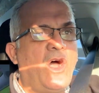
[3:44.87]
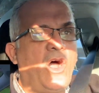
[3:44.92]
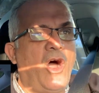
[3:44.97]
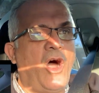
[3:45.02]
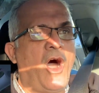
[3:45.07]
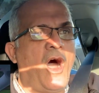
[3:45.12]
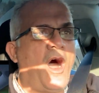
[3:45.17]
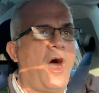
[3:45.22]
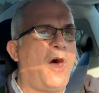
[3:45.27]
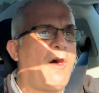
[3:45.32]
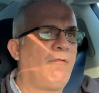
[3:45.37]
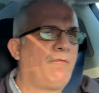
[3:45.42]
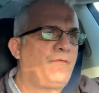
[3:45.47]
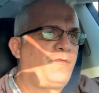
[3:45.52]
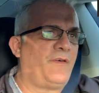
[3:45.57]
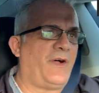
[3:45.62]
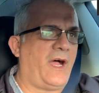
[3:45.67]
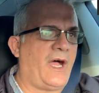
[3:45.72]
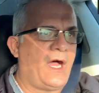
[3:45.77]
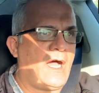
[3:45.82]

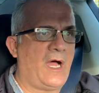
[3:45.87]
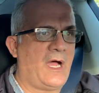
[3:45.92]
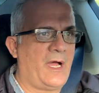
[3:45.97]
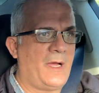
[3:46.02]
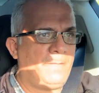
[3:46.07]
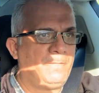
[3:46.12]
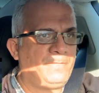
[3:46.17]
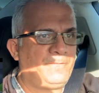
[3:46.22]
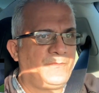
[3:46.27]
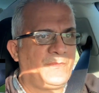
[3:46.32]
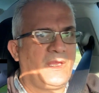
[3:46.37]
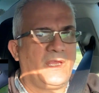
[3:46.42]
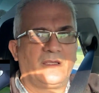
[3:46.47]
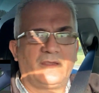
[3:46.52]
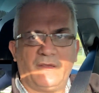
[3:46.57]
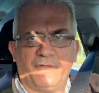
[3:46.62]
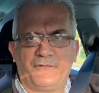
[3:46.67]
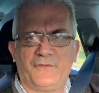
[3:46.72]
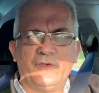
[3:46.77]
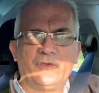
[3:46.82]
of um,
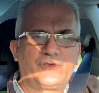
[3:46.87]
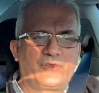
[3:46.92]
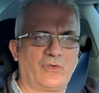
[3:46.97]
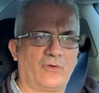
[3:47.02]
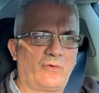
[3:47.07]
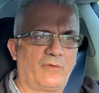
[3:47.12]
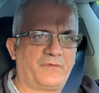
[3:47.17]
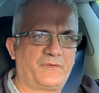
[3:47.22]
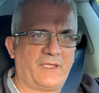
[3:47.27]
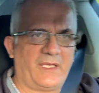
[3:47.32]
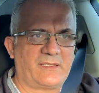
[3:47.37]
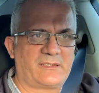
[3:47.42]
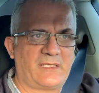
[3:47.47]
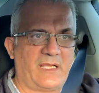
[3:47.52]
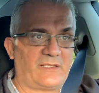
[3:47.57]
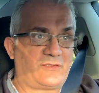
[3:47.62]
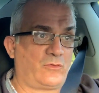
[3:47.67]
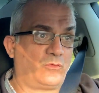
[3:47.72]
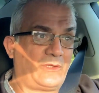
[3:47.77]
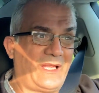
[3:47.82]
the future of
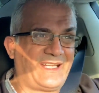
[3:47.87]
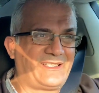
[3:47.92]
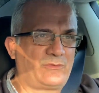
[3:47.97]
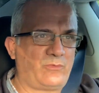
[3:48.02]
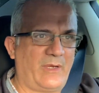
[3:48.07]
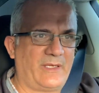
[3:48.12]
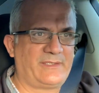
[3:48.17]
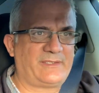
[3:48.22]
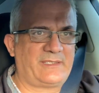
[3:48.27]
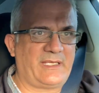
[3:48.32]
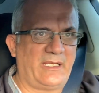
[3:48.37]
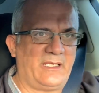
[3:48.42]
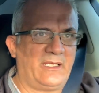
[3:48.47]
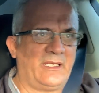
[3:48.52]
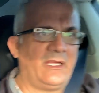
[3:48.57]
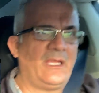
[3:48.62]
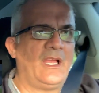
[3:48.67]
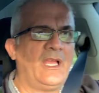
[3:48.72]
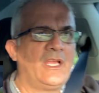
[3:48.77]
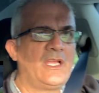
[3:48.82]
Tesla. So that's why
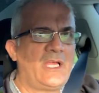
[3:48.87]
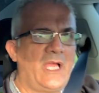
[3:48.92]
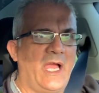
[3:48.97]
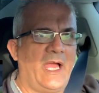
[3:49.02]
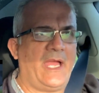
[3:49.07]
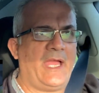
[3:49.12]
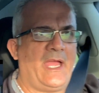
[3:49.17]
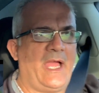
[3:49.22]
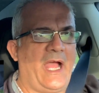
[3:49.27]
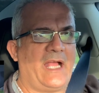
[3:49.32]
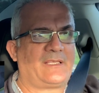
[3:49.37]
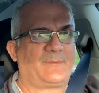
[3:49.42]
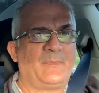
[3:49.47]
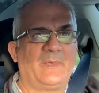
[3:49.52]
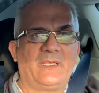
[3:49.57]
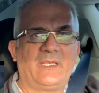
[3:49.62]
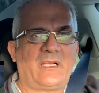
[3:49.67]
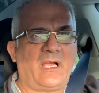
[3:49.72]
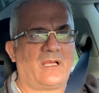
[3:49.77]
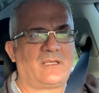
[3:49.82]
selling uh, as
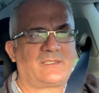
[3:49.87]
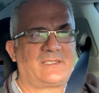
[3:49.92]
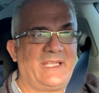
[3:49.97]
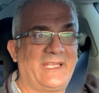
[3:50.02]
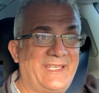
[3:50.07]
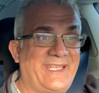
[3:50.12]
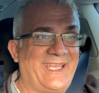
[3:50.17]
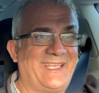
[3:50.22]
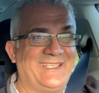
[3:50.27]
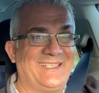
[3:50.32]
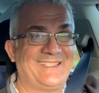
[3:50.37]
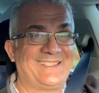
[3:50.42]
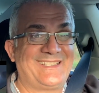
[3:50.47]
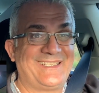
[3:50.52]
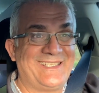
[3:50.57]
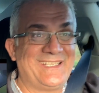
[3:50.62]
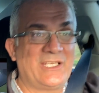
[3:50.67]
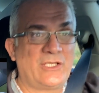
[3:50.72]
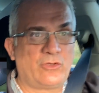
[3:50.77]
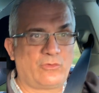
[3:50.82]
many cars they can is
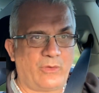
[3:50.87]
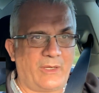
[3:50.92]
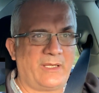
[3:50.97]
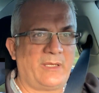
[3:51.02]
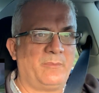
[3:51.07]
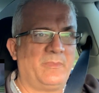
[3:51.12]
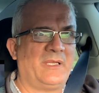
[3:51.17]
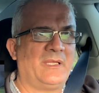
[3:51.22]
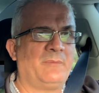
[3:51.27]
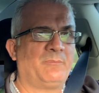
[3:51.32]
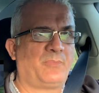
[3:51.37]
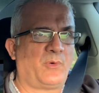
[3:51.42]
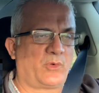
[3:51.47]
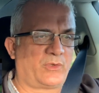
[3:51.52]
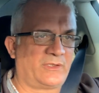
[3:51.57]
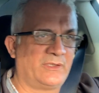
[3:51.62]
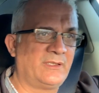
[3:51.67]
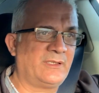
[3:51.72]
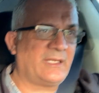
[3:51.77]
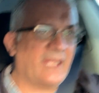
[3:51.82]
incredibly
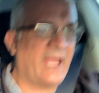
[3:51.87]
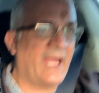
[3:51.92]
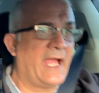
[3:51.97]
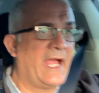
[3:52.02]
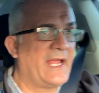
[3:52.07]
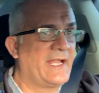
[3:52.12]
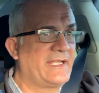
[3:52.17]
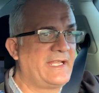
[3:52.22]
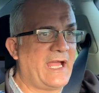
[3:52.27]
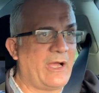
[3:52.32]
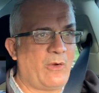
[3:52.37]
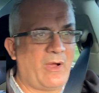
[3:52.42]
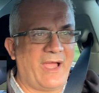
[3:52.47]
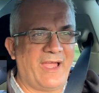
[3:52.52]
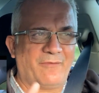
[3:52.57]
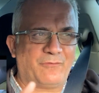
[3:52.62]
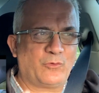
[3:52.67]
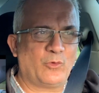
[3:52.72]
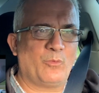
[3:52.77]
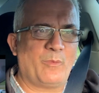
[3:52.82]
important. Now I
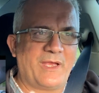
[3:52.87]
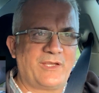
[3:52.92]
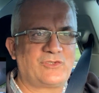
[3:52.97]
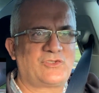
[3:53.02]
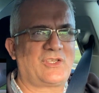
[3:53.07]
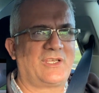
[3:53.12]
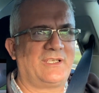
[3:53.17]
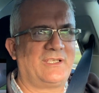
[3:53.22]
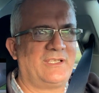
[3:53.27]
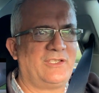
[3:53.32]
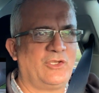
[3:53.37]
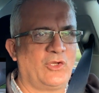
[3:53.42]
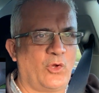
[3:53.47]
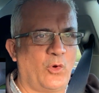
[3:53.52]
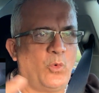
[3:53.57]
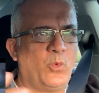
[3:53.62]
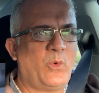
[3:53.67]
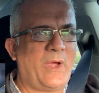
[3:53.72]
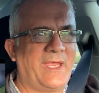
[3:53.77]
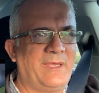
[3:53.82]
have to mention, you
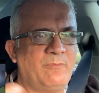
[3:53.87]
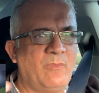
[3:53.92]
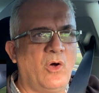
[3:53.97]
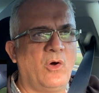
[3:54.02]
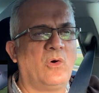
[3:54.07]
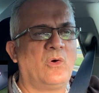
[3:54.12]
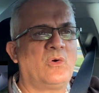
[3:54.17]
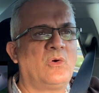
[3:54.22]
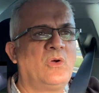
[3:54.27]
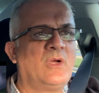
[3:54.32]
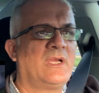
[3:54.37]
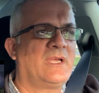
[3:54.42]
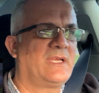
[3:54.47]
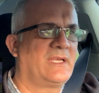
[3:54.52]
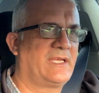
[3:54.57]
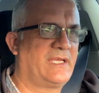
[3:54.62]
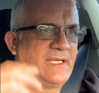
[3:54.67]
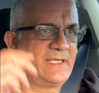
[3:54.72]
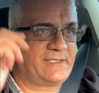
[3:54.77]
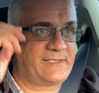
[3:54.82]
know, Waymo
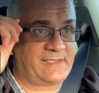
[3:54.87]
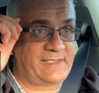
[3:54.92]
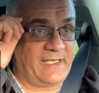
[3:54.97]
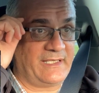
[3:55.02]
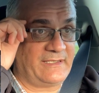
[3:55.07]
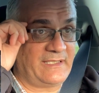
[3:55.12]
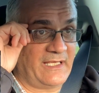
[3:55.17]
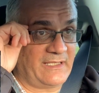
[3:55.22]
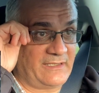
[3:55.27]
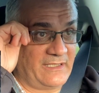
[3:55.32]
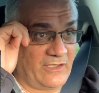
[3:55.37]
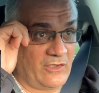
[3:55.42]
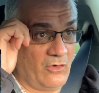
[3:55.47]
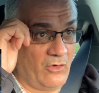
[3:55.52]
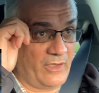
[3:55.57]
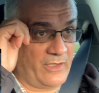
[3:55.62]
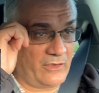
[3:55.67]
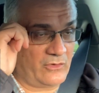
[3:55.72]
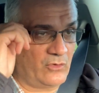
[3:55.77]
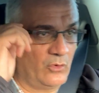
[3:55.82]
uh, said that they're
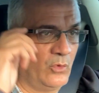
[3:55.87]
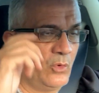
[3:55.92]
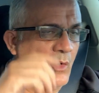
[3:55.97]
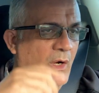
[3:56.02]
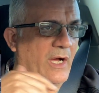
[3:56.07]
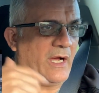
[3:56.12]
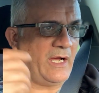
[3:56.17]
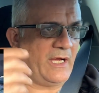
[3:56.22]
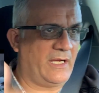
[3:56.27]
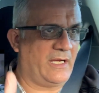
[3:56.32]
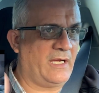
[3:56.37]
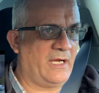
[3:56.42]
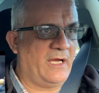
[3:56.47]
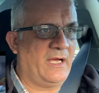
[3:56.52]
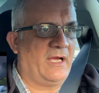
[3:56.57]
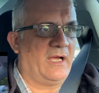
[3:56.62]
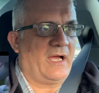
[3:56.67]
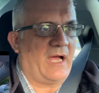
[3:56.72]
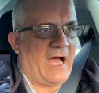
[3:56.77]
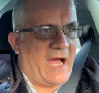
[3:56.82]
going to uh,
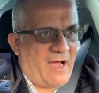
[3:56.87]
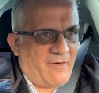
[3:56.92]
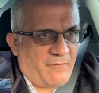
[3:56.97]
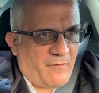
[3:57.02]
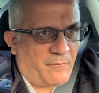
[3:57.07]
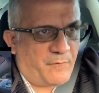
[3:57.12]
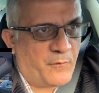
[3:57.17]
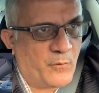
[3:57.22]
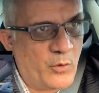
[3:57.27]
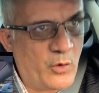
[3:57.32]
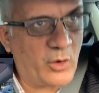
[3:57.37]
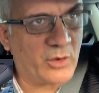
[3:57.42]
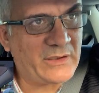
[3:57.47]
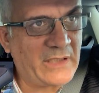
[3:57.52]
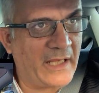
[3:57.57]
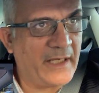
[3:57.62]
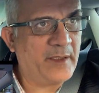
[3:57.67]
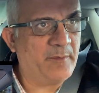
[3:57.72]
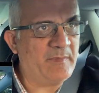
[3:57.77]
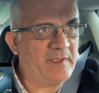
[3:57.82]
have a full
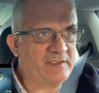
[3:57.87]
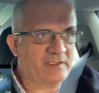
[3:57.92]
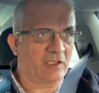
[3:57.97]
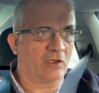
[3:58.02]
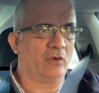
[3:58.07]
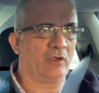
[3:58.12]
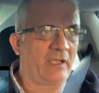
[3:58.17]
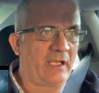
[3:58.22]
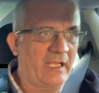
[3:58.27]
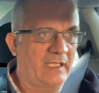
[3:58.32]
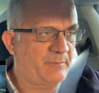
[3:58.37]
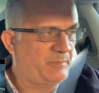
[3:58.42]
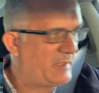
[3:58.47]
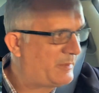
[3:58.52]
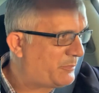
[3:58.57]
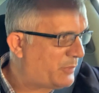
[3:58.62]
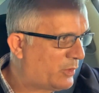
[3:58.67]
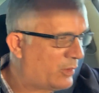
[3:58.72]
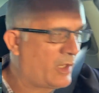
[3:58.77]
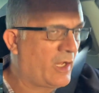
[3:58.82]
autonomous. They're going to let
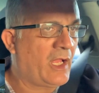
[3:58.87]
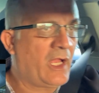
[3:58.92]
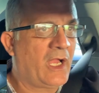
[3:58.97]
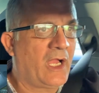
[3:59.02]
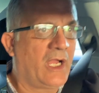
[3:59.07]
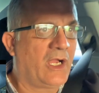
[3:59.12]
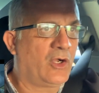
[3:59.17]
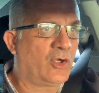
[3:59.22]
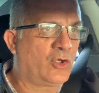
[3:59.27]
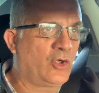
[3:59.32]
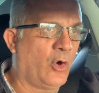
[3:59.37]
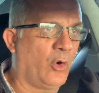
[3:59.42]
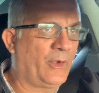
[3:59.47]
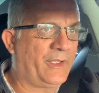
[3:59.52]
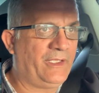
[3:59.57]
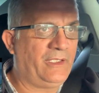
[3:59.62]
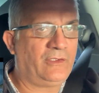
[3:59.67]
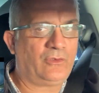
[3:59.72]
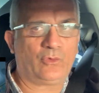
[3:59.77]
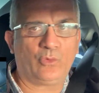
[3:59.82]
people go
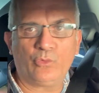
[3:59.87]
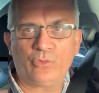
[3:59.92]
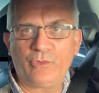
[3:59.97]
into